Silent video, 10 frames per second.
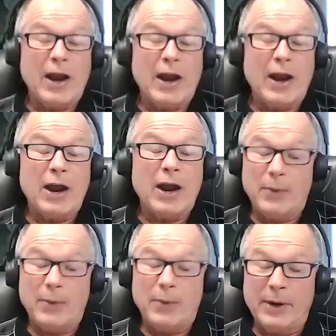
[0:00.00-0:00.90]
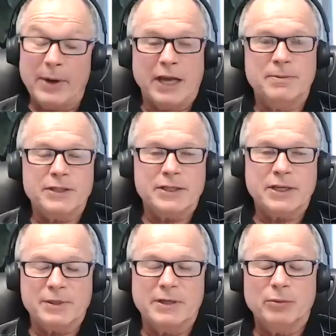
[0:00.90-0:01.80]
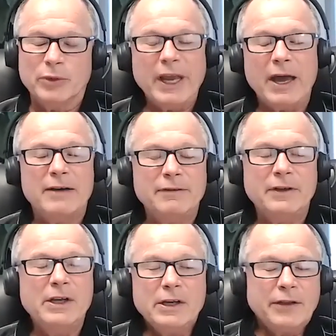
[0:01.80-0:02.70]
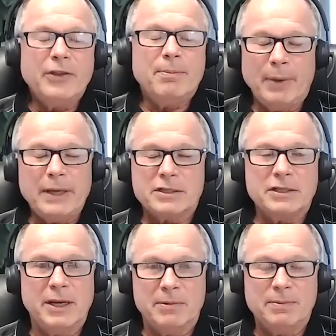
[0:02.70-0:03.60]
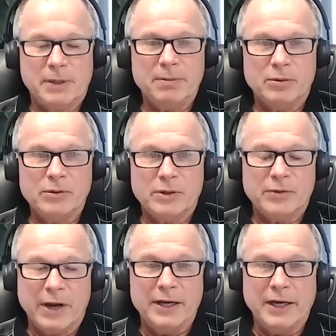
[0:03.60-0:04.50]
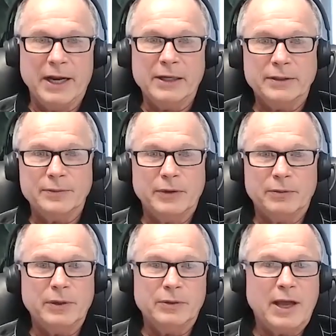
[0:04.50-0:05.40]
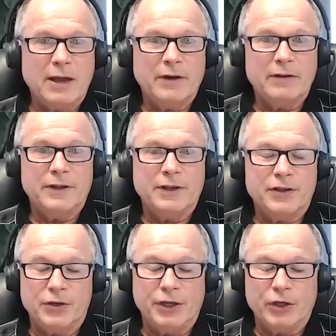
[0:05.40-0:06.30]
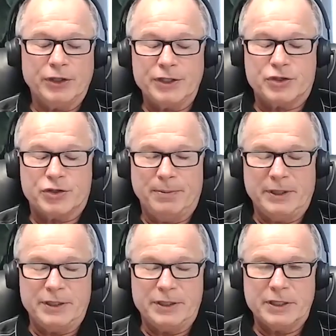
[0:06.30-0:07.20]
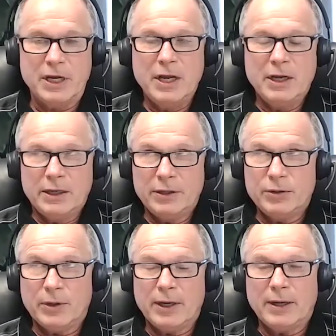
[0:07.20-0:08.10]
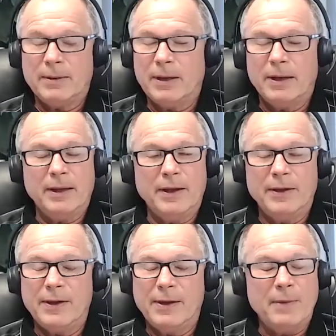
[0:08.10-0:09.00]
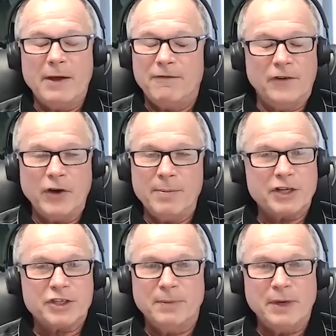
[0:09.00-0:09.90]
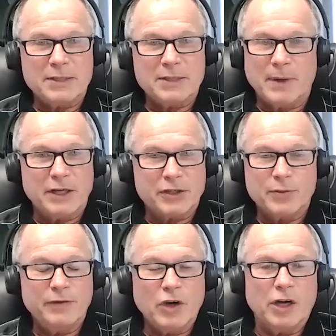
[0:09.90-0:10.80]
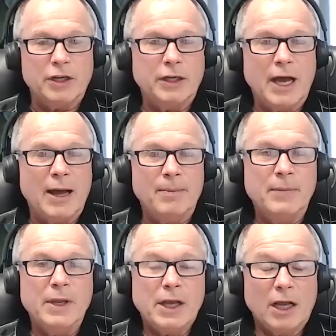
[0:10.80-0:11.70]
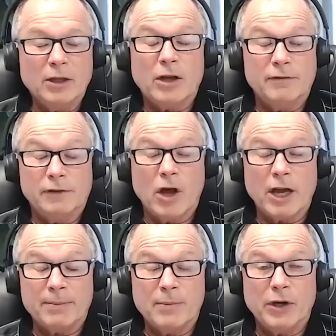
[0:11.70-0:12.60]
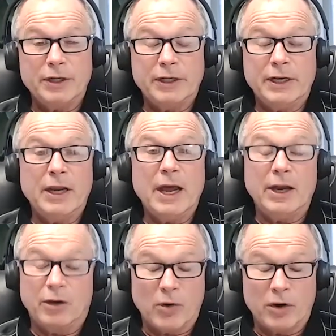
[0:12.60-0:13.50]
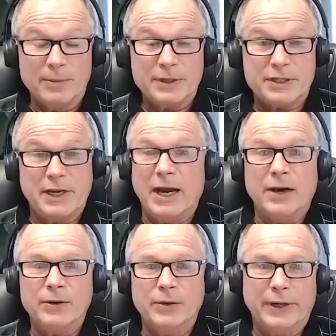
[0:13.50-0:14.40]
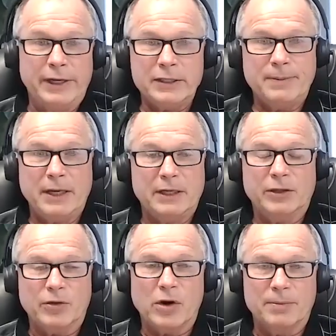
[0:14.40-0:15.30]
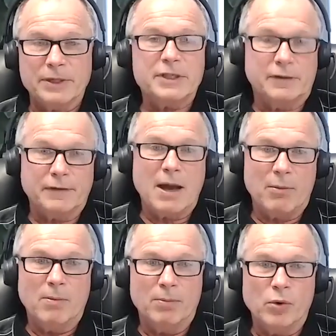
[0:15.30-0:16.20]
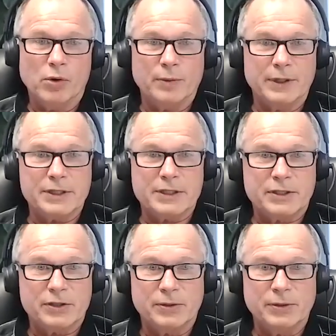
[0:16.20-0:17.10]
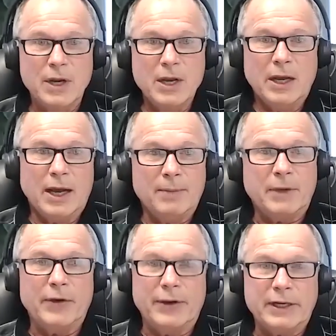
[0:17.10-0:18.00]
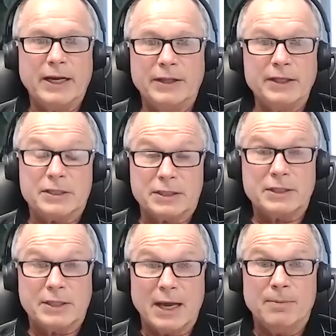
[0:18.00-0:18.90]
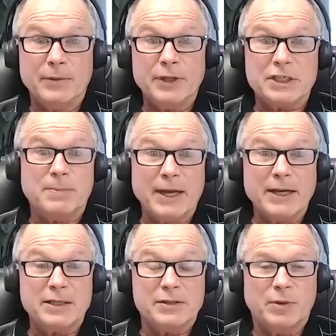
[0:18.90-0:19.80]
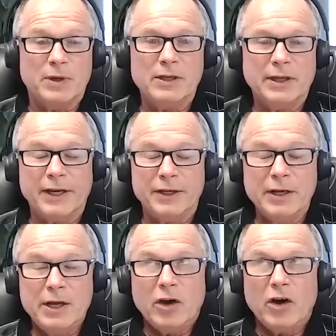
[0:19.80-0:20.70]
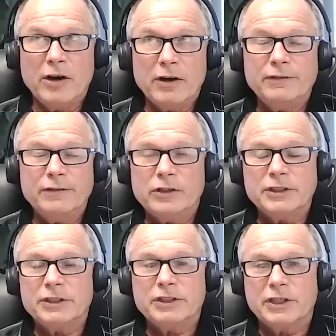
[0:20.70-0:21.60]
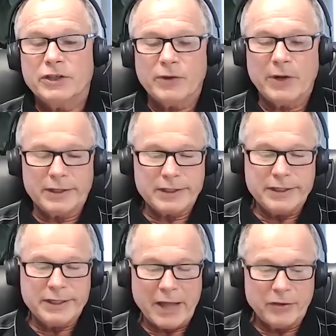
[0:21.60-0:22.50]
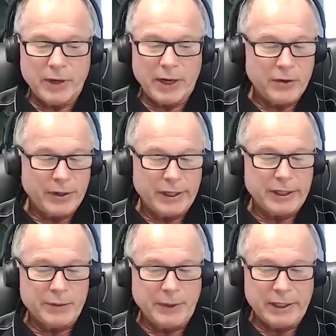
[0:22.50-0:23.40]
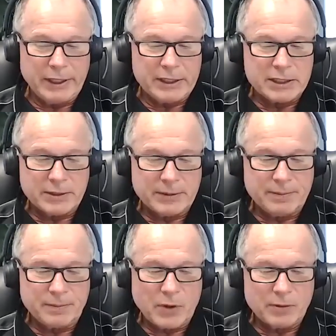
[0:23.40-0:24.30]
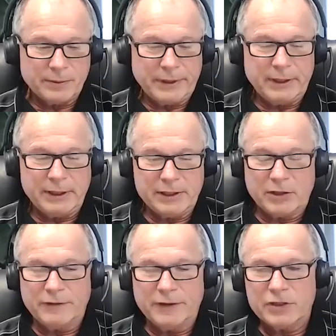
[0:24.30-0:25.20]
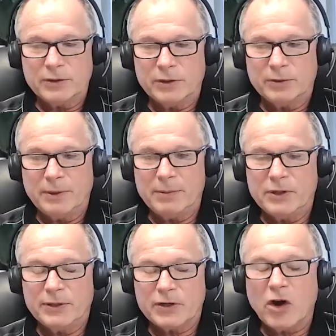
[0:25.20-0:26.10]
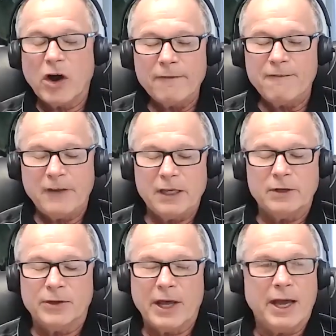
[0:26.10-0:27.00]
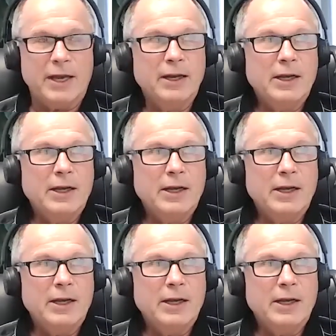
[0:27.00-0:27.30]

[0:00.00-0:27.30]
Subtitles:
education process comes in. And we have the best team of people around now. We would have over 30 odd distributors who are very much a mixed bunch. We've got a lot of like-minded agronomists now who are independent agronomists that have come on board with us to going down this space as well. And I've got to tell you, Ray, it's another area that we need to probably delve into a little bit, because I feel that